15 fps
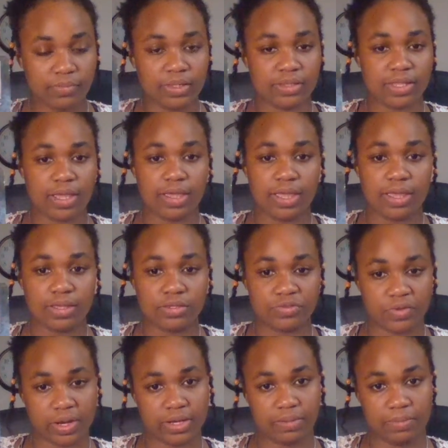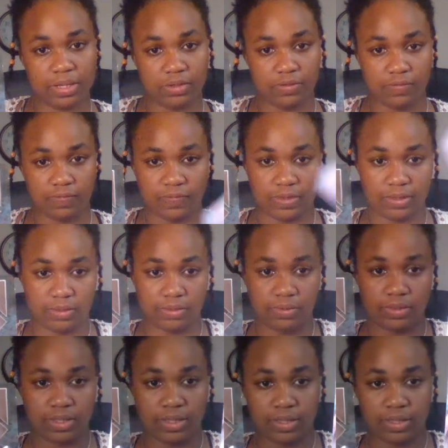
They try to make you feel